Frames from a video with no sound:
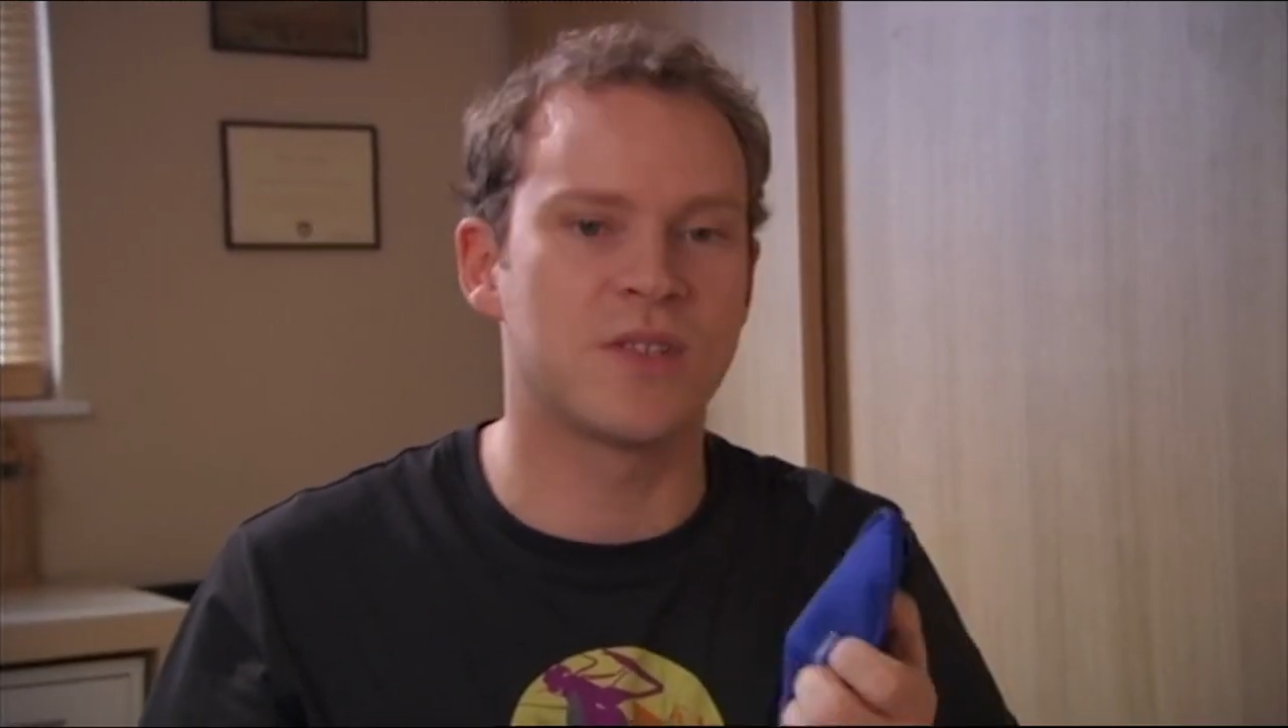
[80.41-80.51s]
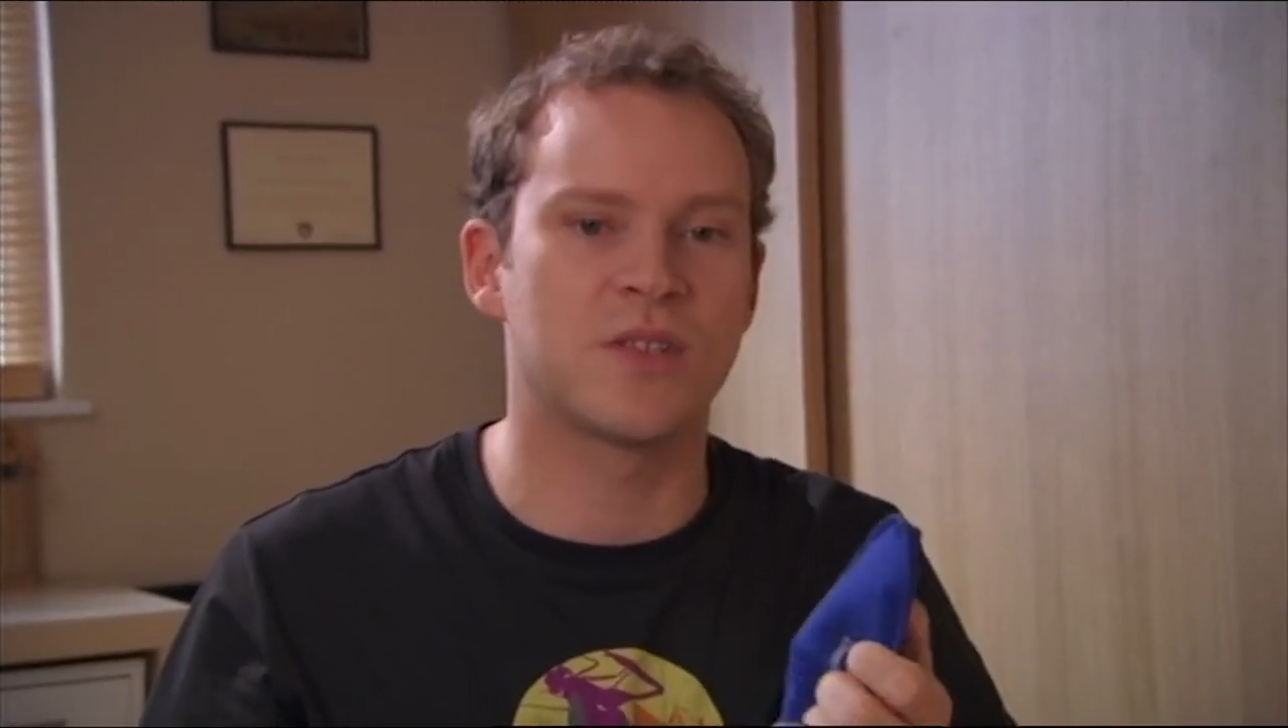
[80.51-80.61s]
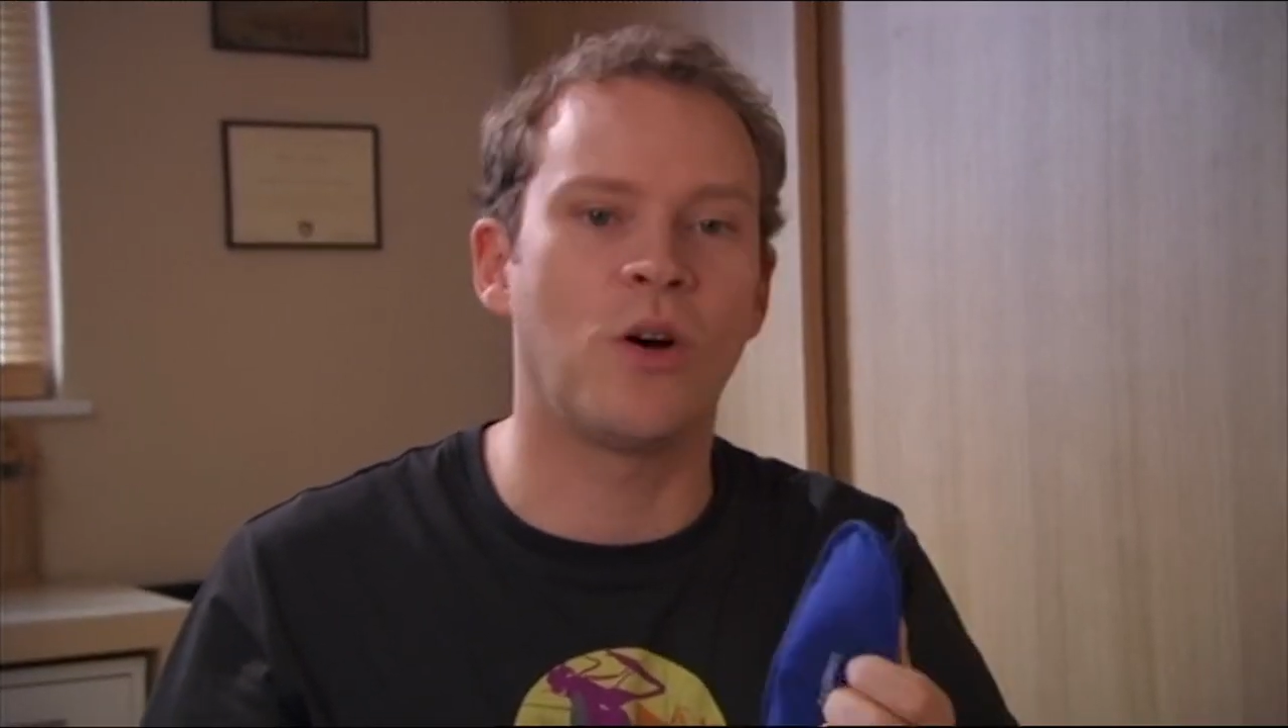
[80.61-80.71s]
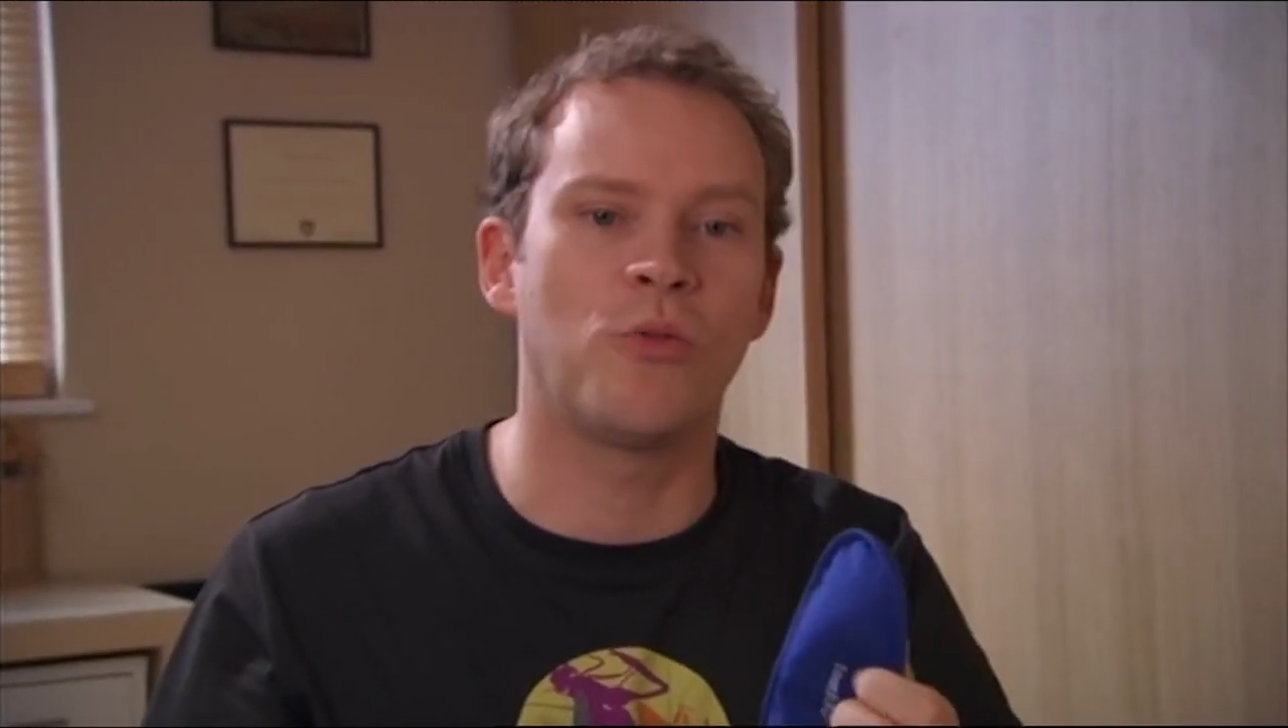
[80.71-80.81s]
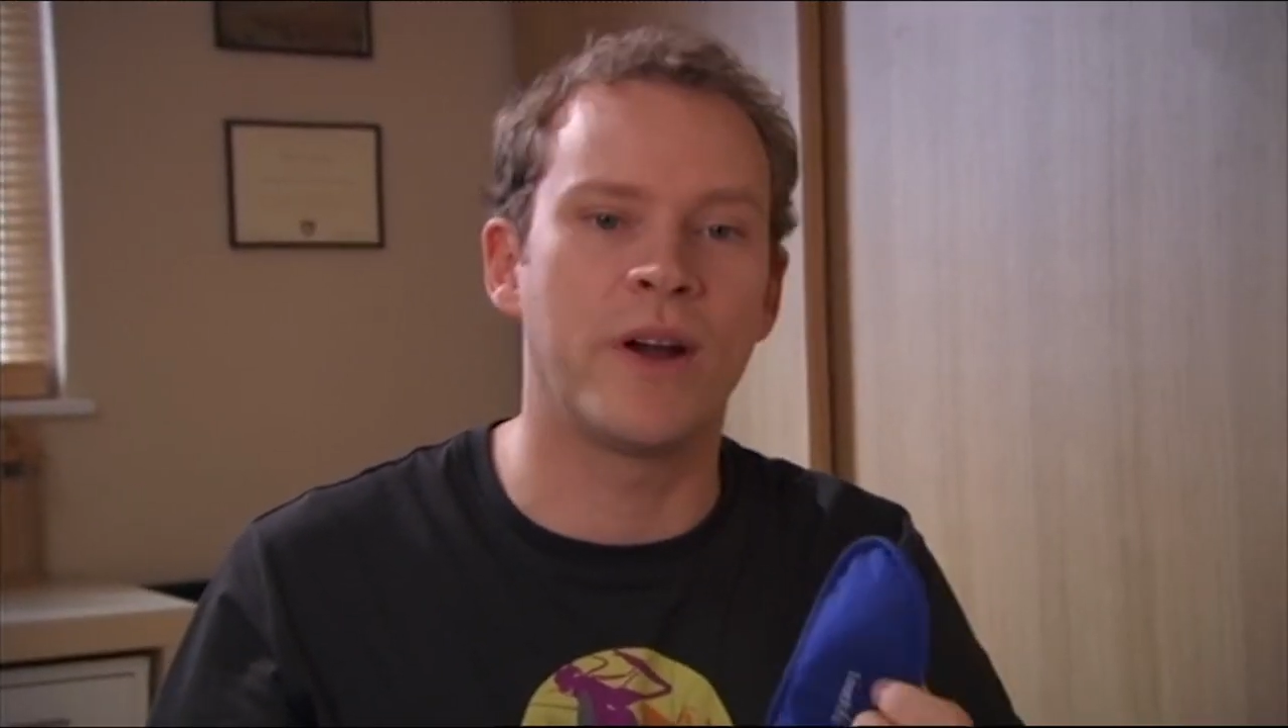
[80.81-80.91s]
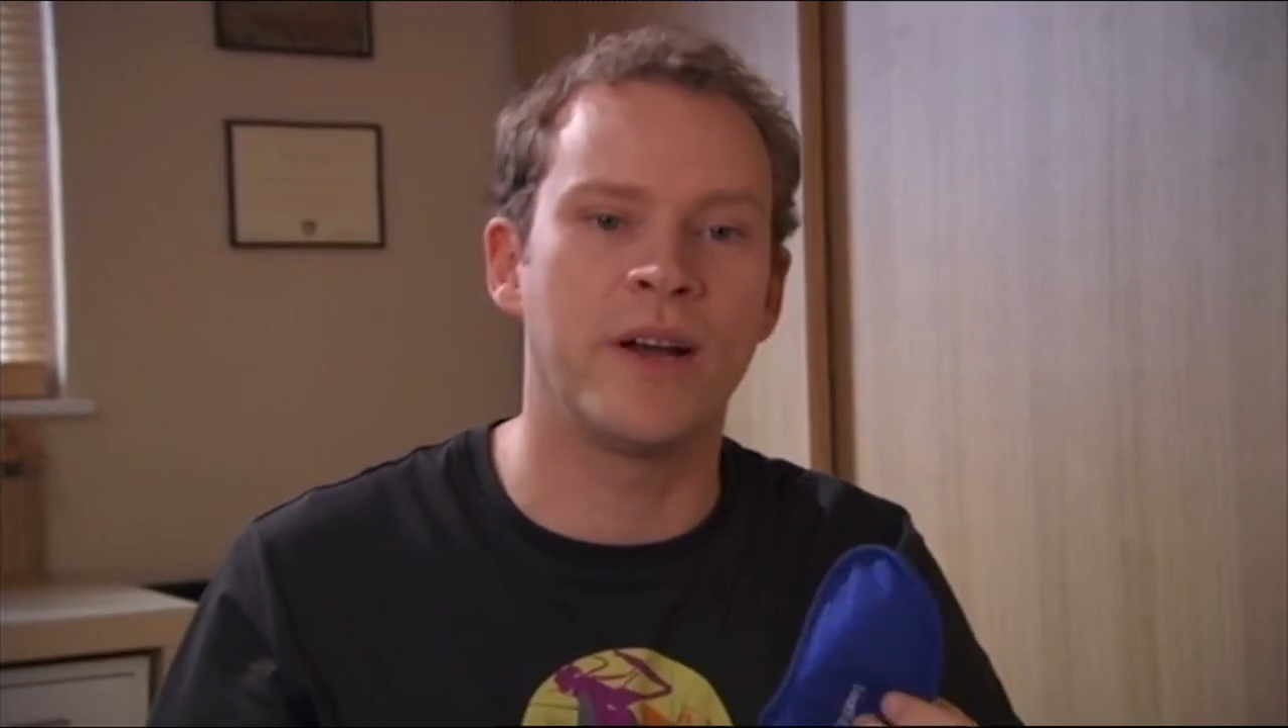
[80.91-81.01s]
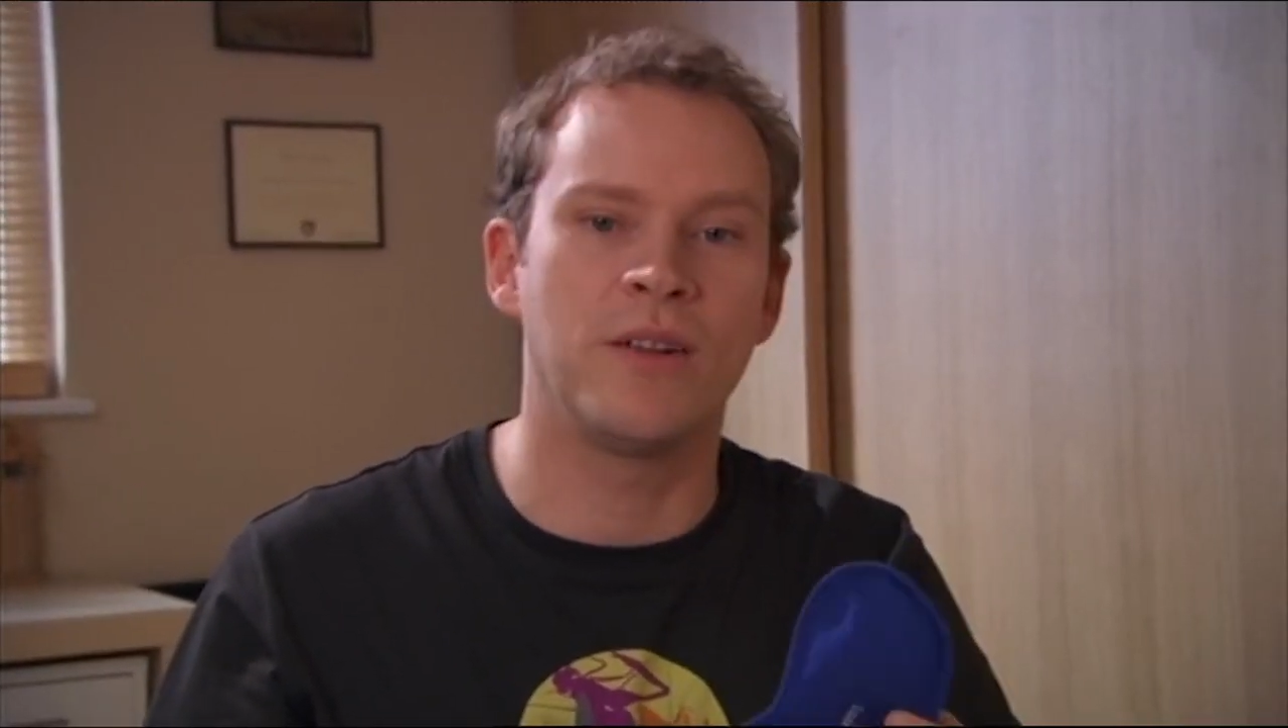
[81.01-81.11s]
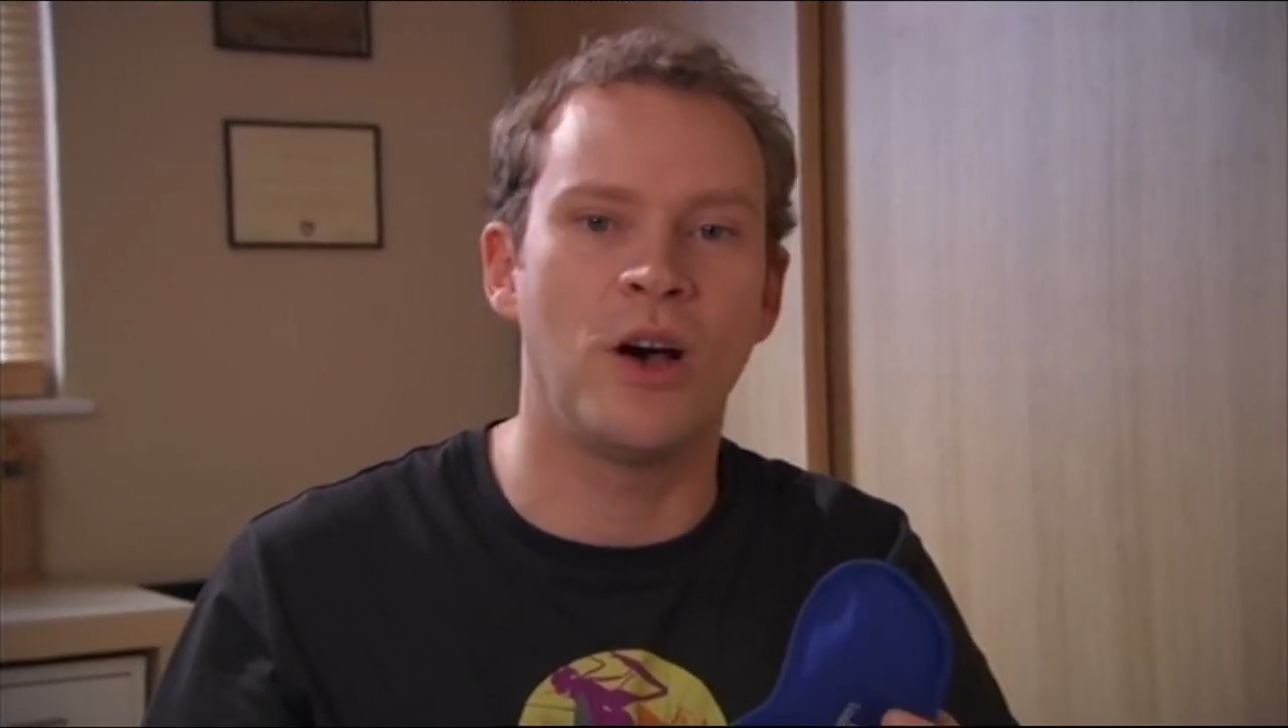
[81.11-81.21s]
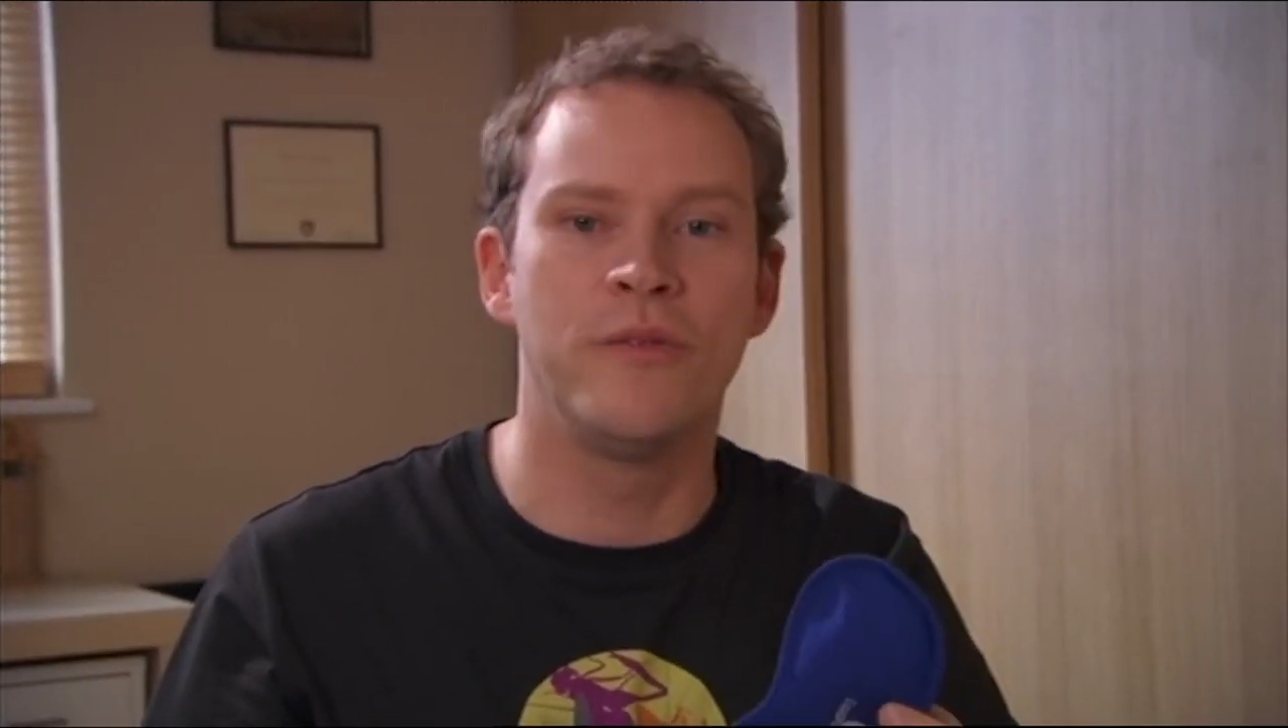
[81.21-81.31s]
ScotRail